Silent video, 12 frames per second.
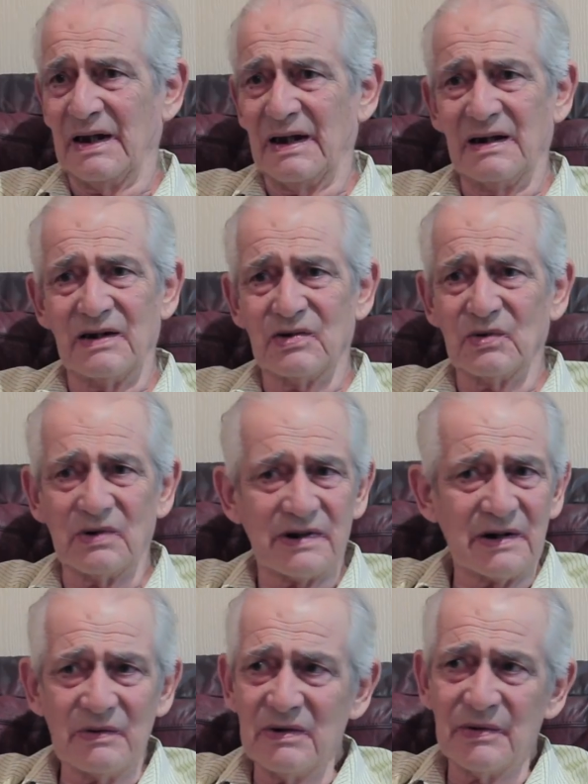And it's
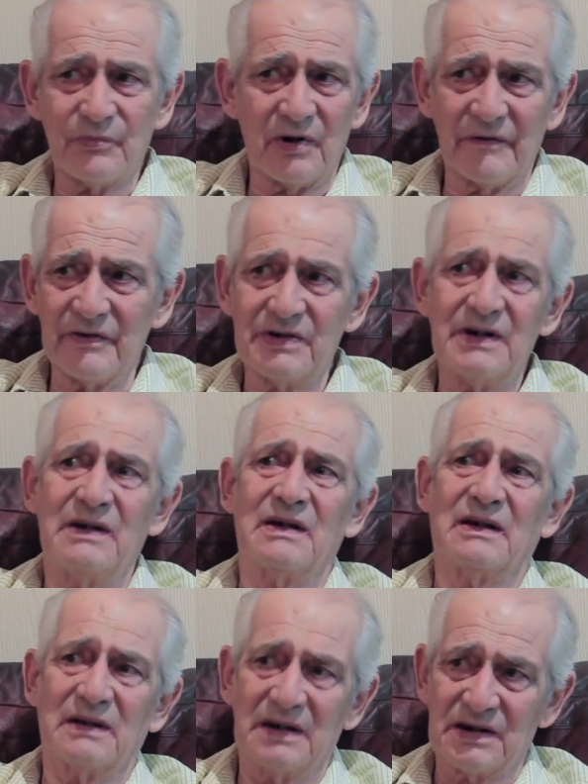also in the prophecy
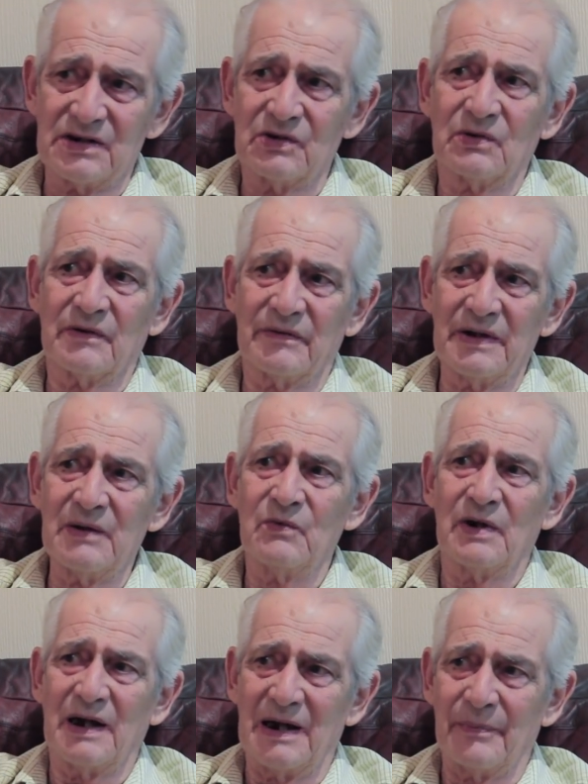that this sort of thing
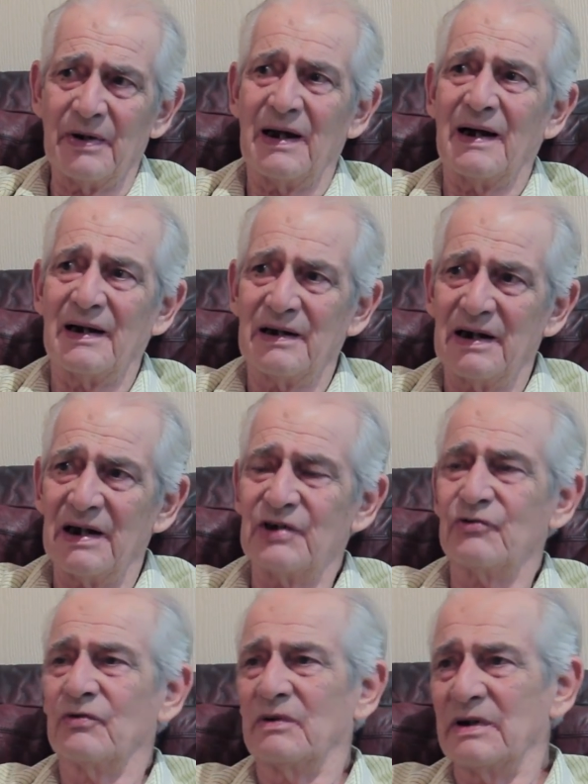would happen.
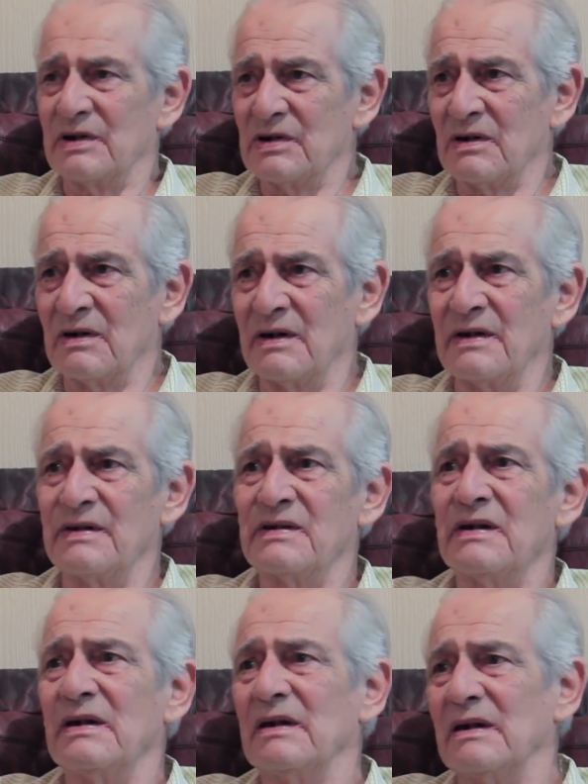Unnatural
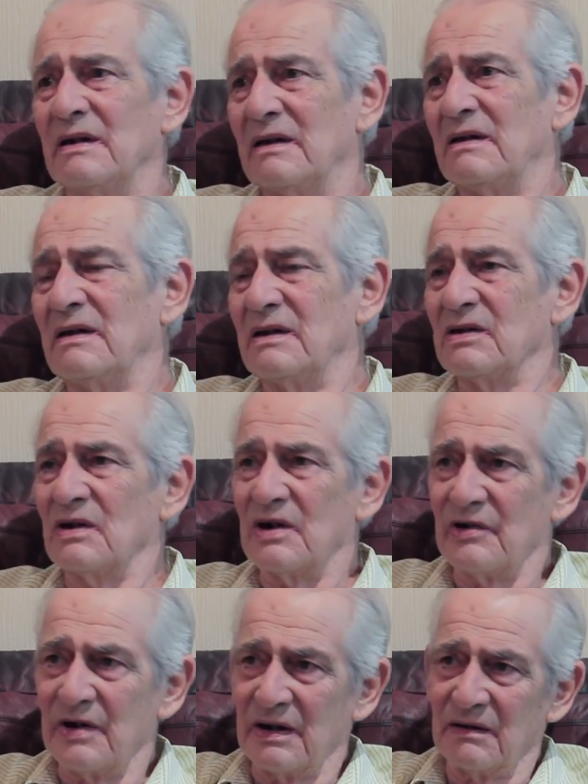desires,
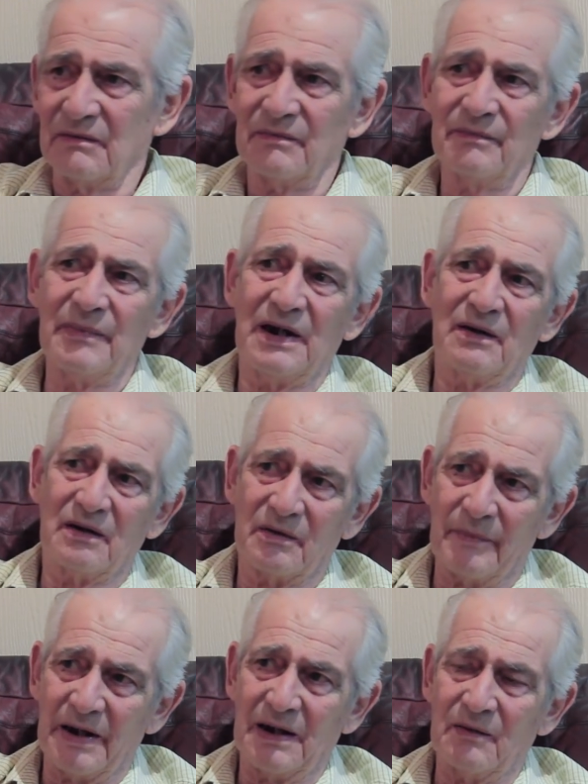desiring men
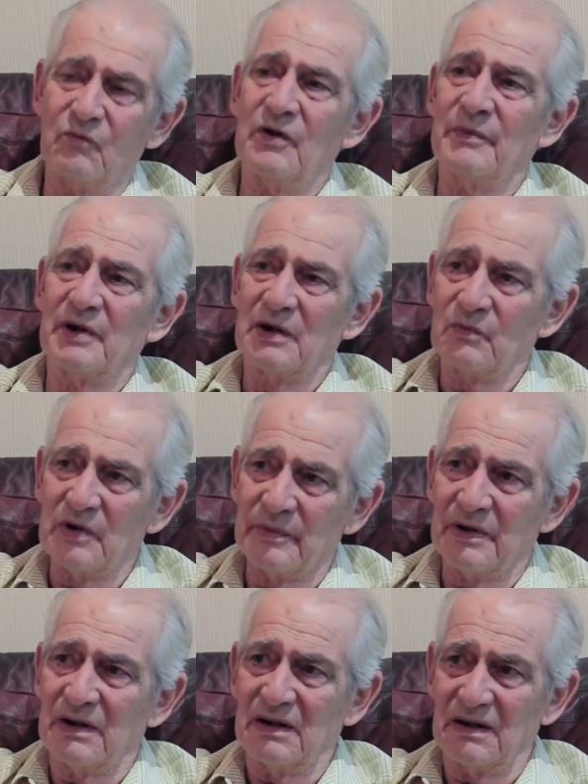and men, women and
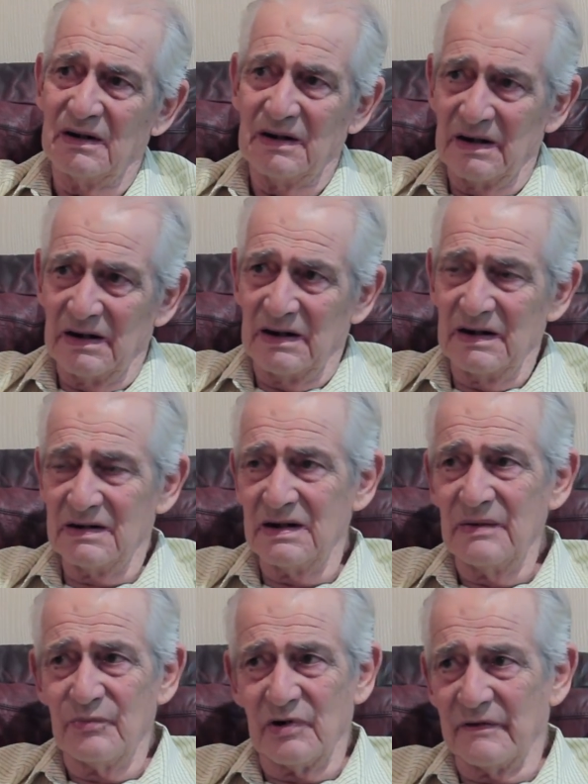women. It's
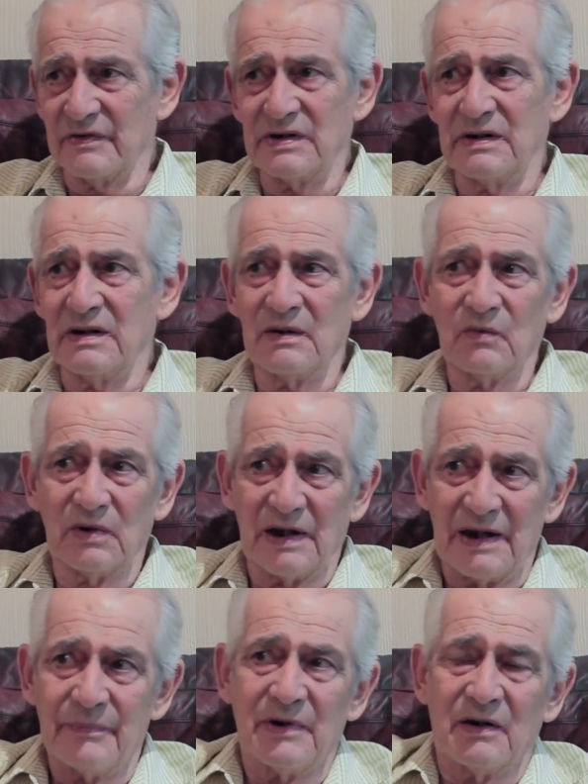in prophecy that it will
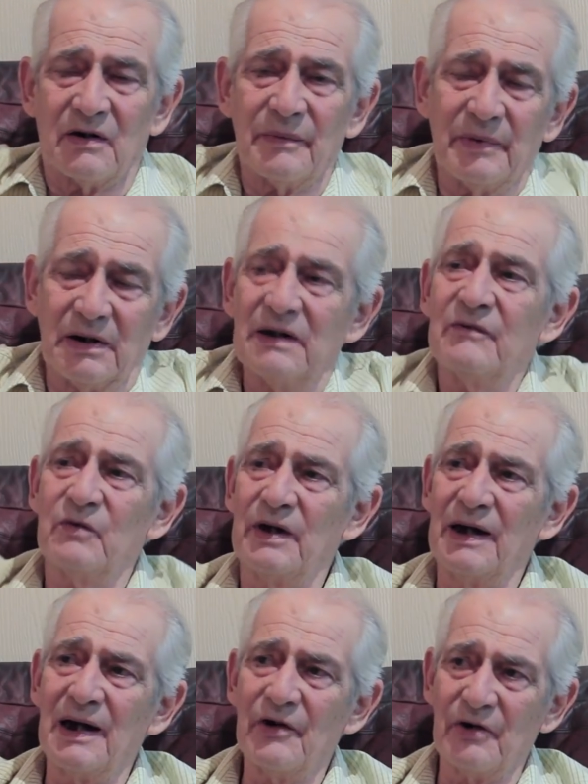happen. Now, I believe
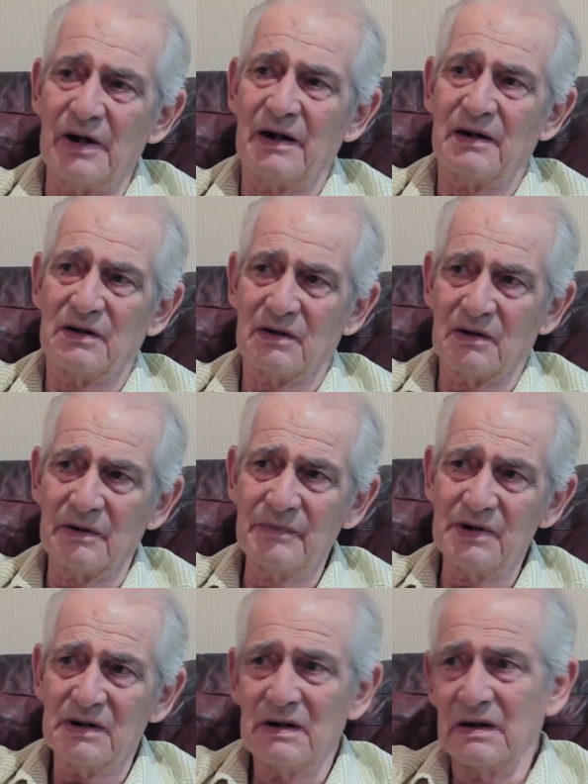we are in end
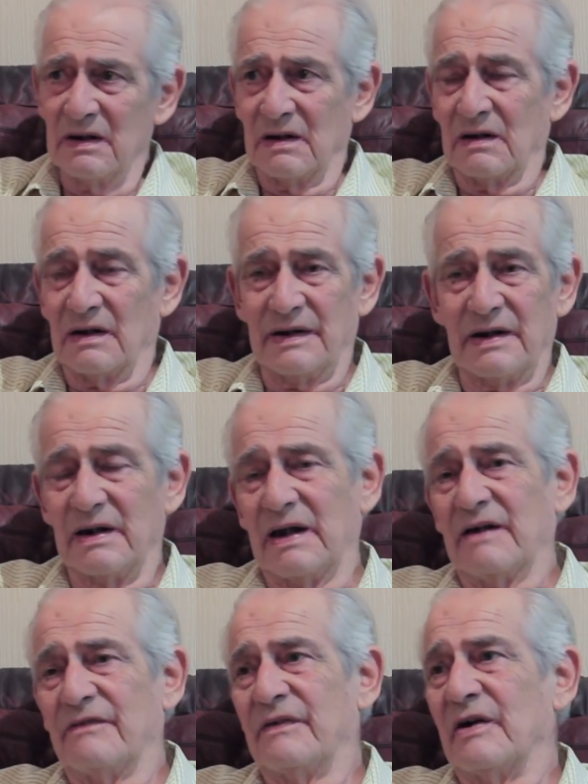times. I don't know
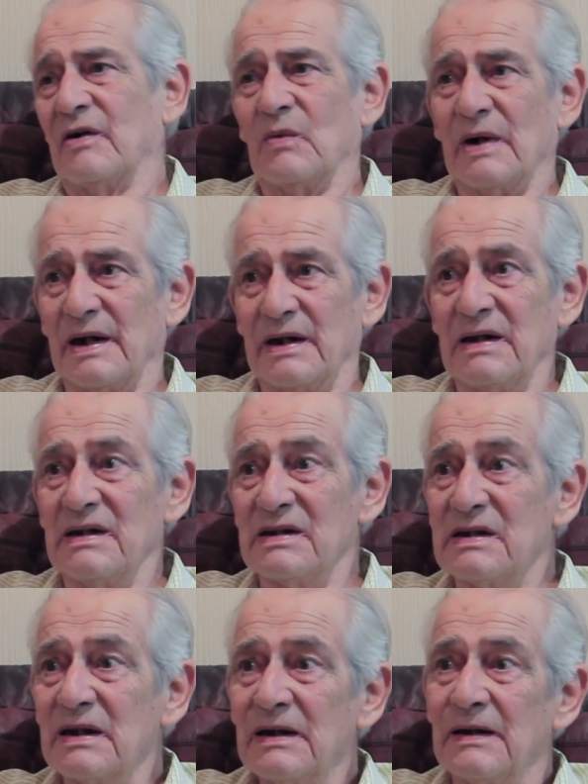how far away it
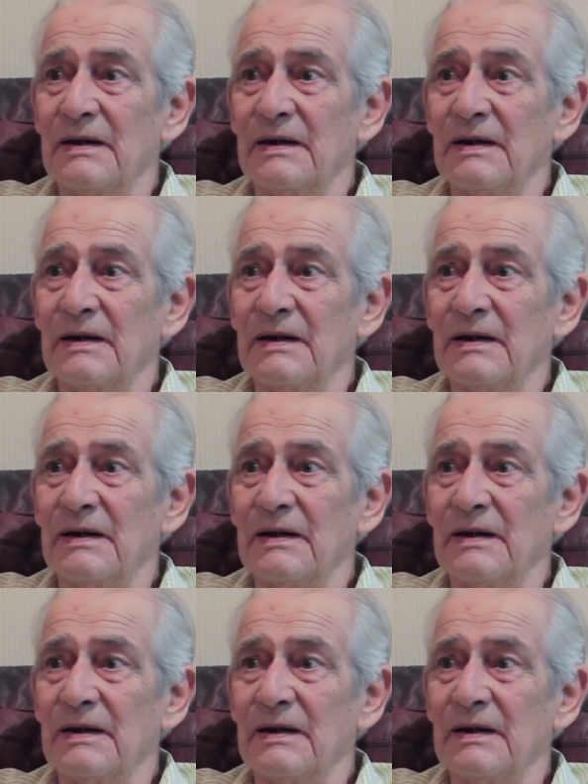is.